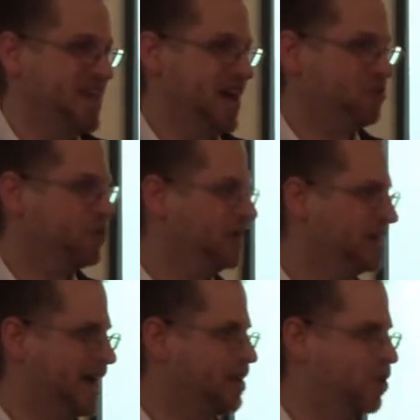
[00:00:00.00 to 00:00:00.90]
and
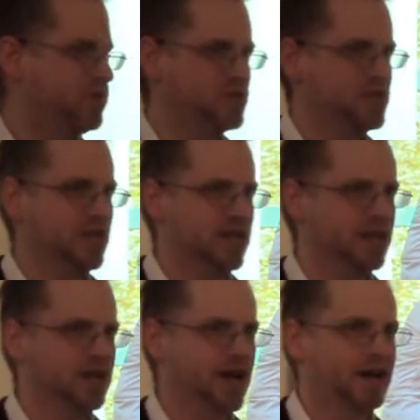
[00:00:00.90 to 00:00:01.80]
really, that goes
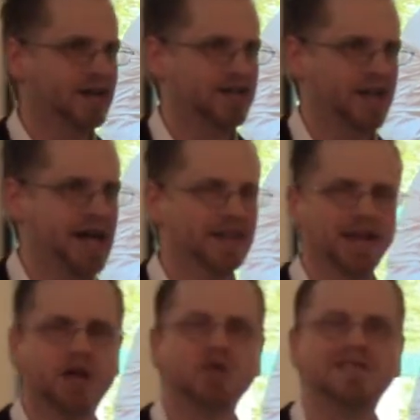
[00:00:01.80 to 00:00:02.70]
uh, that,
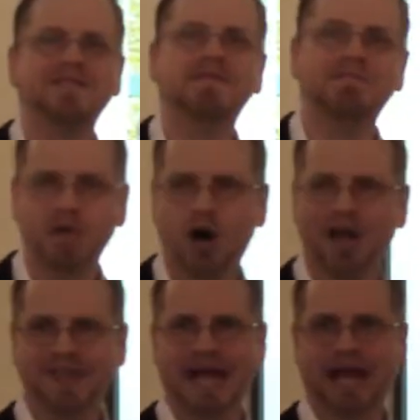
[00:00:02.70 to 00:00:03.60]
that goes even
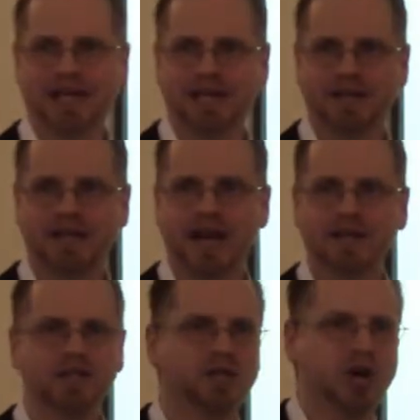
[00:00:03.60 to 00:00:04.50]
beyond that, in
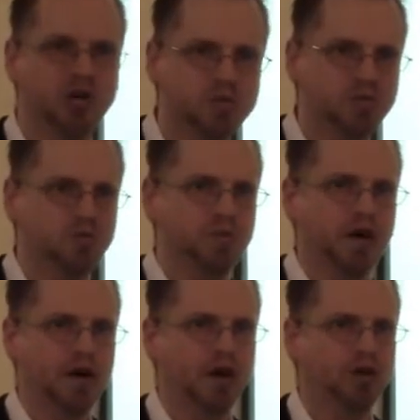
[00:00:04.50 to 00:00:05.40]
that goes
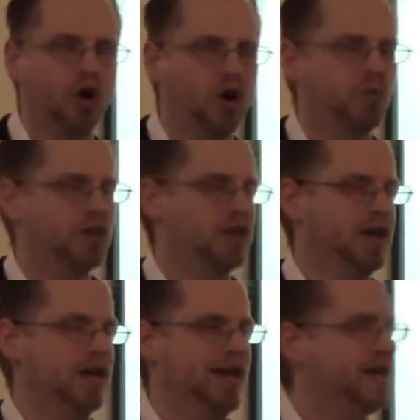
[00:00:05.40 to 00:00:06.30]
uh, along
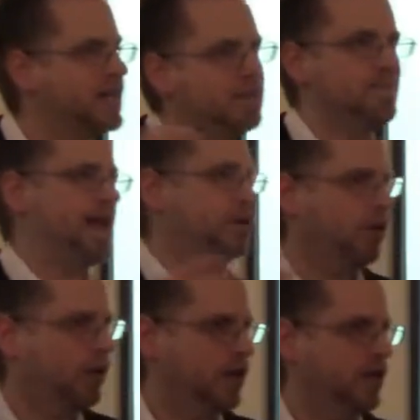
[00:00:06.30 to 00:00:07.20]
with any
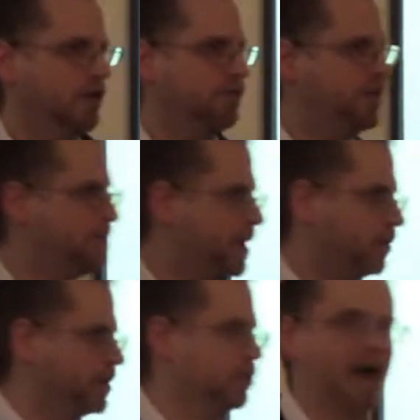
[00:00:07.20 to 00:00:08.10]
male
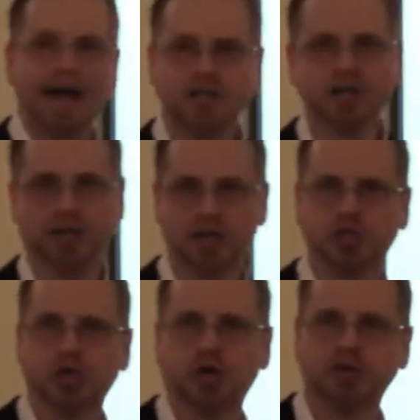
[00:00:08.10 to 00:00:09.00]
female interaction in the
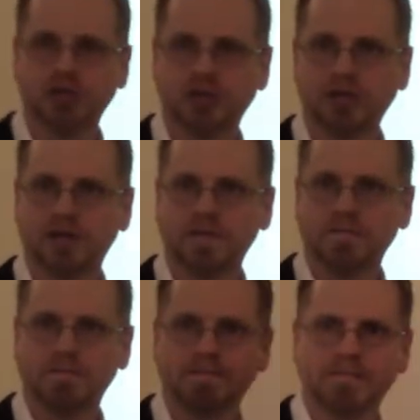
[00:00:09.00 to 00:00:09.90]
church
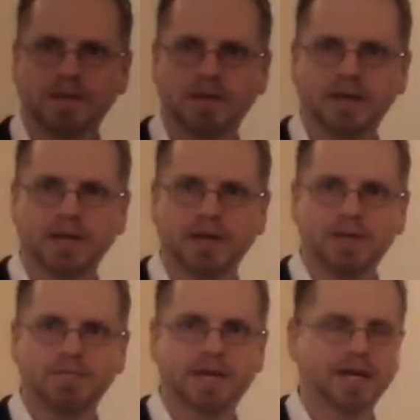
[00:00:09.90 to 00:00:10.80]

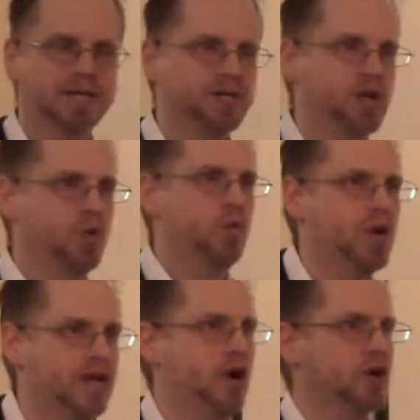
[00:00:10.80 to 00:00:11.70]
because
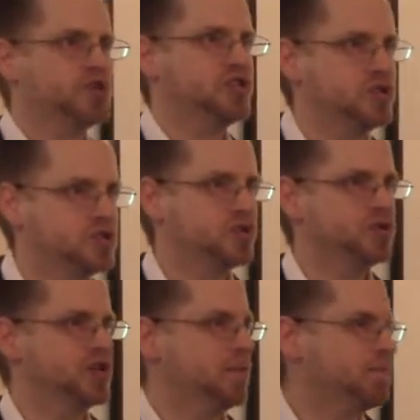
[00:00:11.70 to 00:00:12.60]
we are
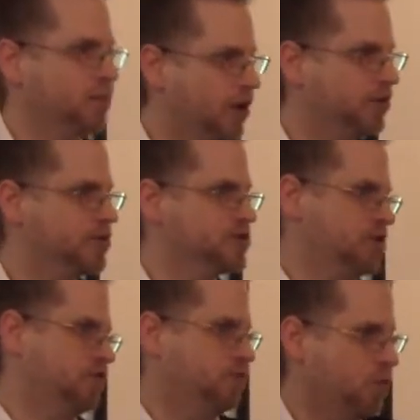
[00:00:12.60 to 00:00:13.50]
sisters and
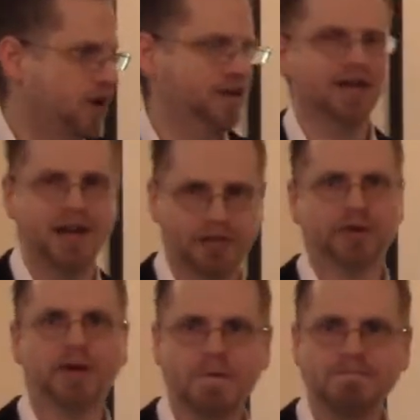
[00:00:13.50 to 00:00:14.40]
brothers of one
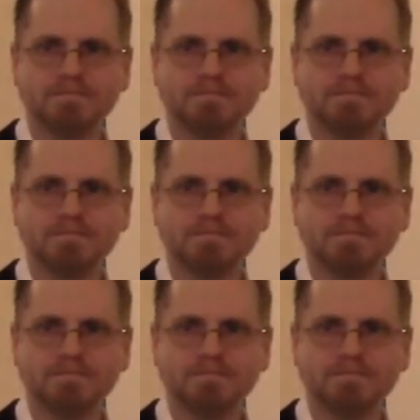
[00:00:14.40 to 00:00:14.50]
another.